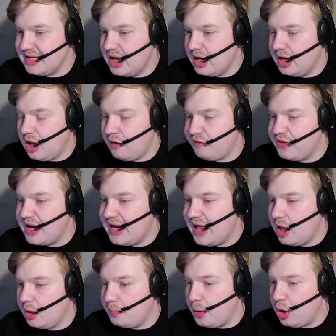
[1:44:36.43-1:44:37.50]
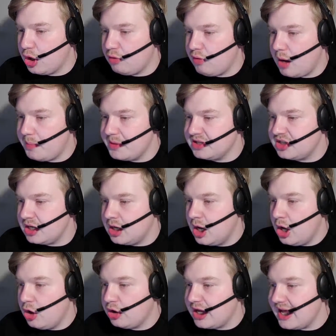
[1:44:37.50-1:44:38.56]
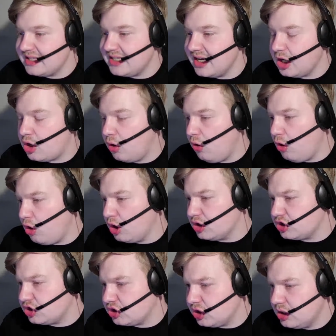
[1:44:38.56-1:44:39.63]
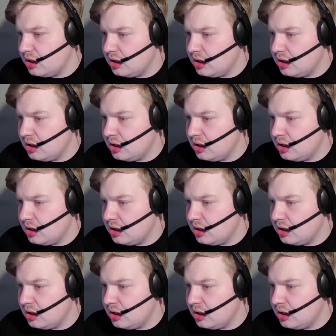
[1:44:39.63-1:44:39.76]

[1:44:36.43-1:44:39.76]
Lovely little ball to Robinson, who gets it across.